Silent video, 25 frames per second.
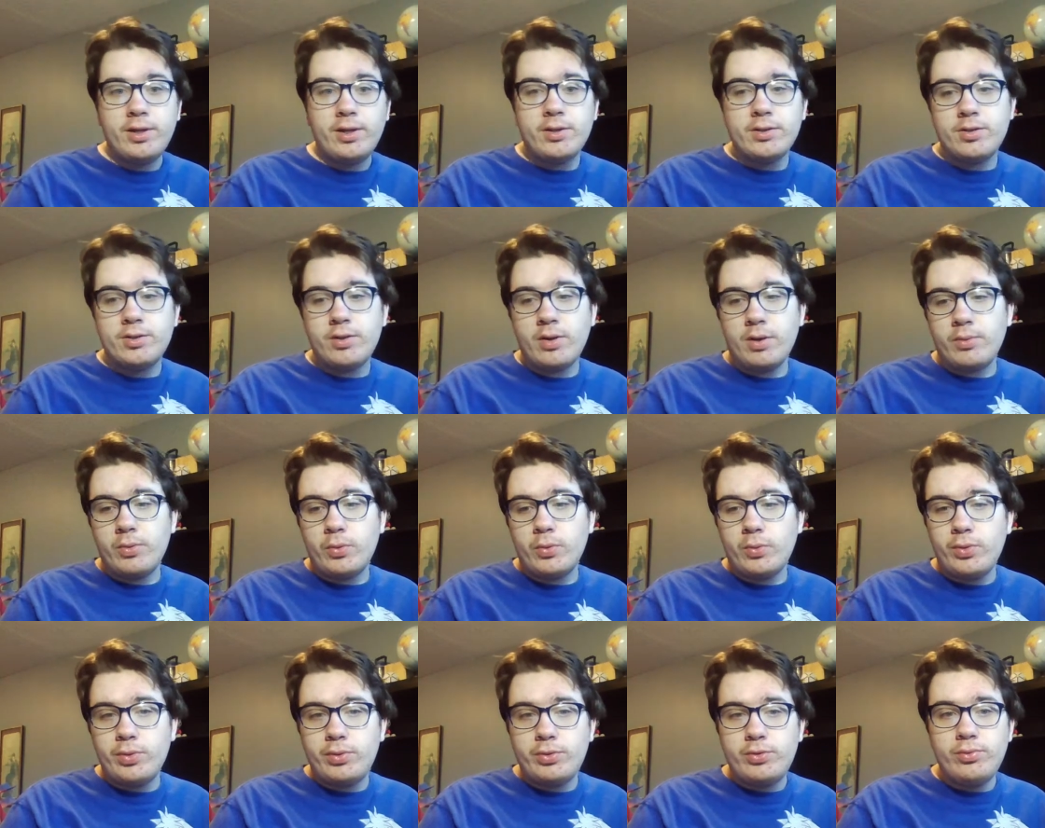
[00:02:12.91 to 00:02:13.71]
So I'm
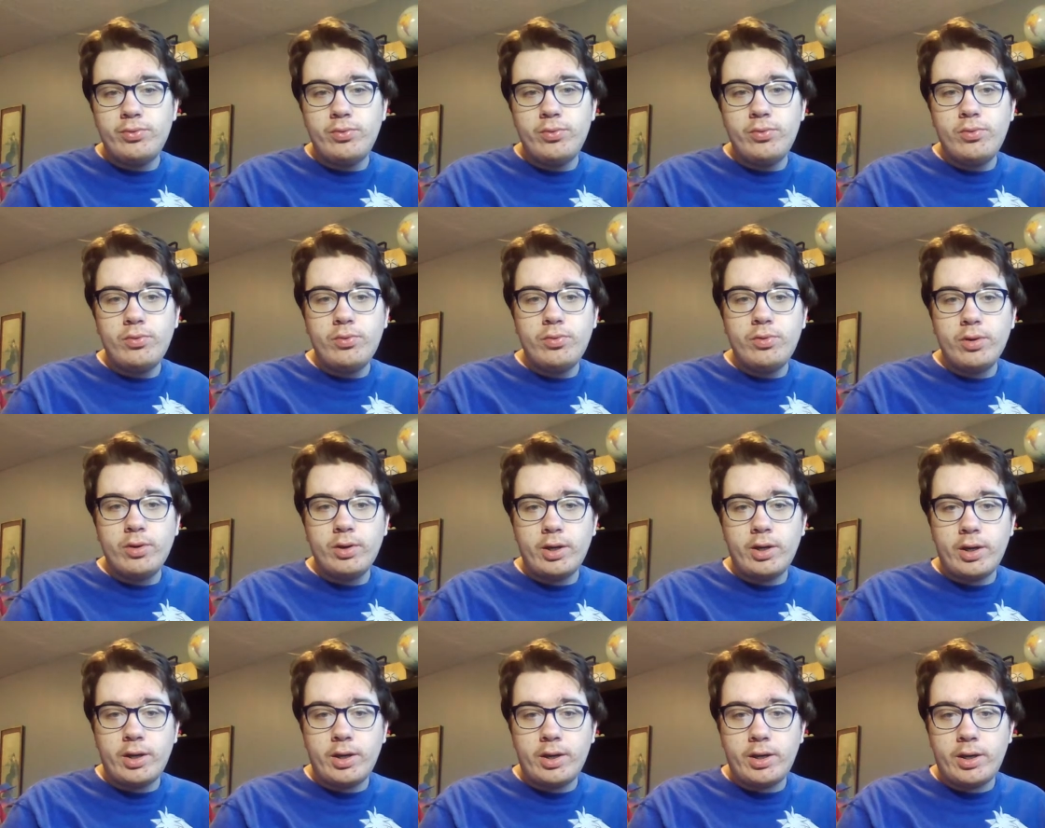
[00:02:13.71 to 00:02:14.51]
going to
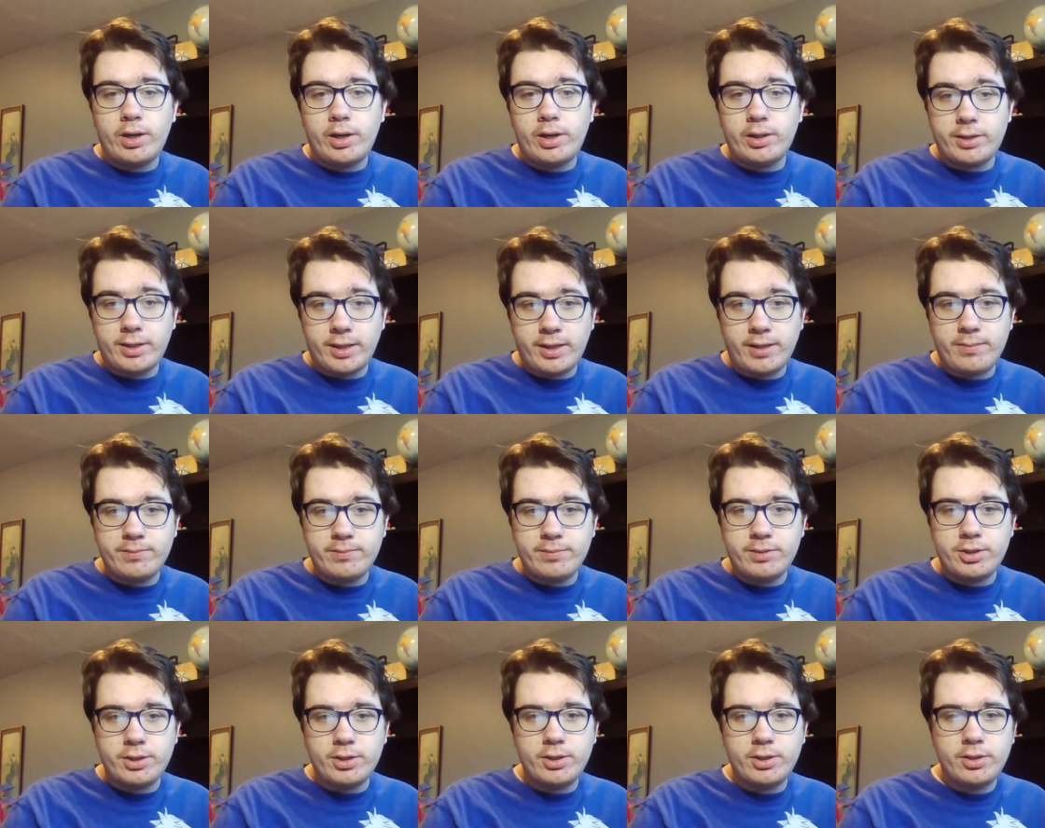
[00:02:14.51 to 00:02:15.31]

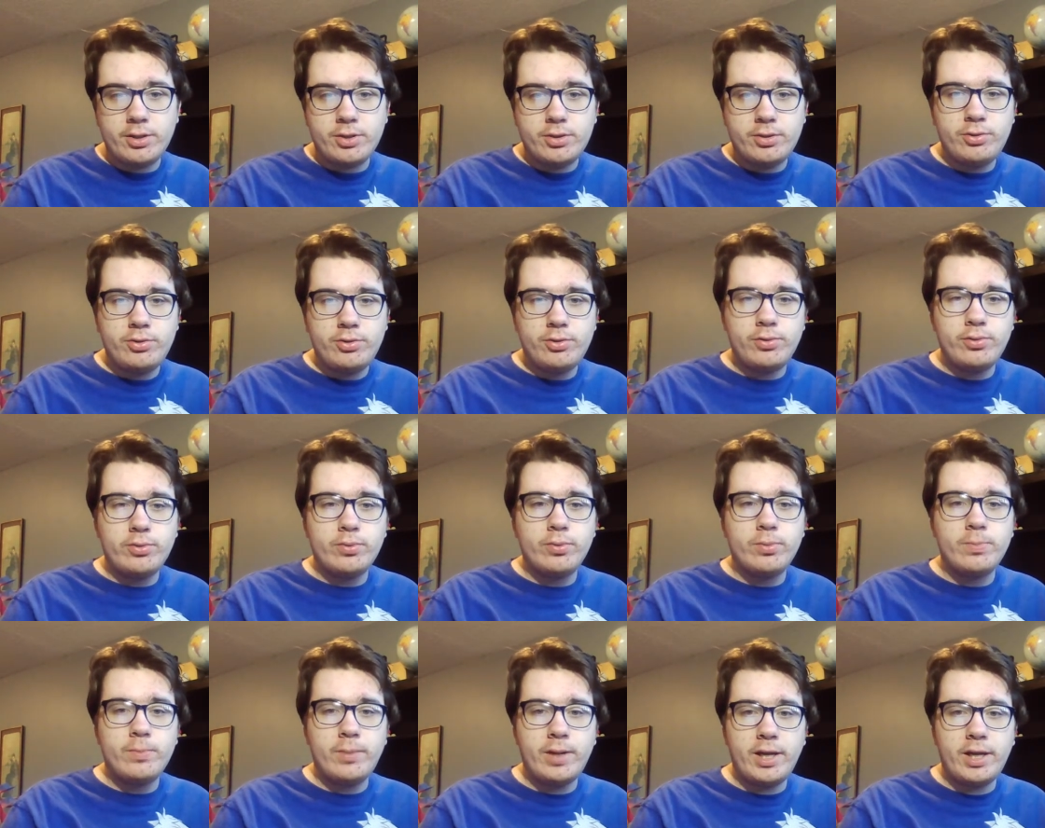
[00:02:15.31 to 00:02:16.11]
attempt to
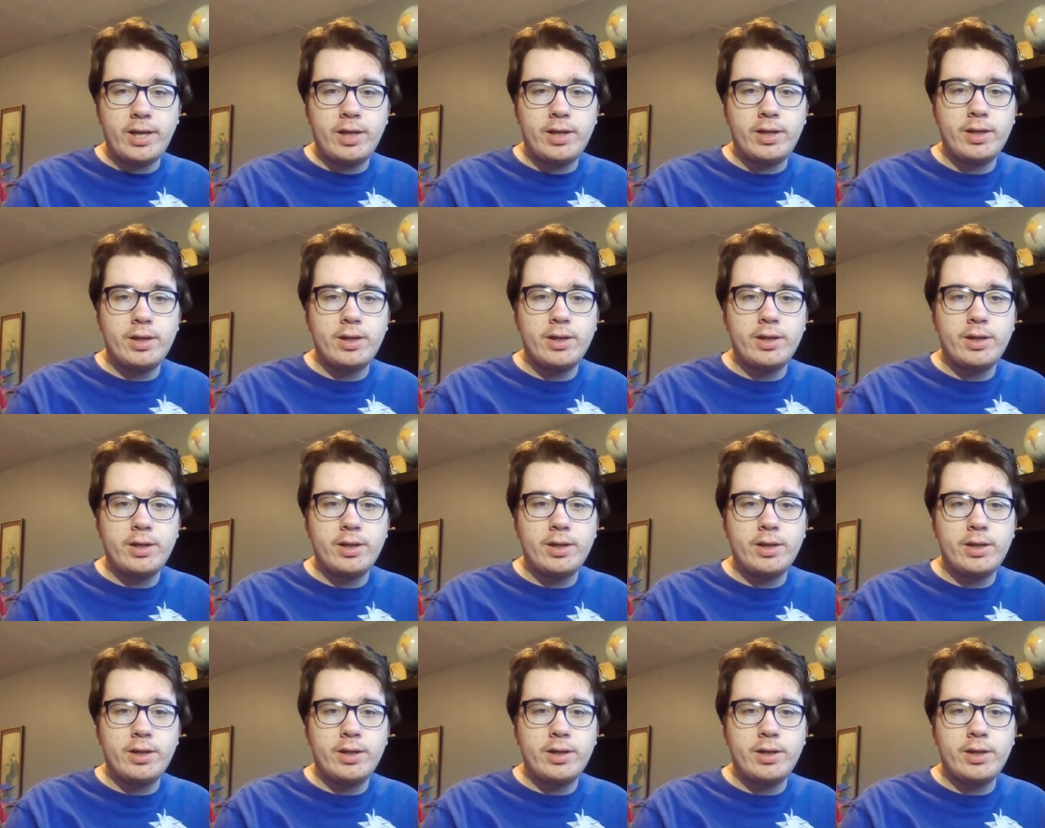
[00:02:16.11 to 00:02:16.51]
make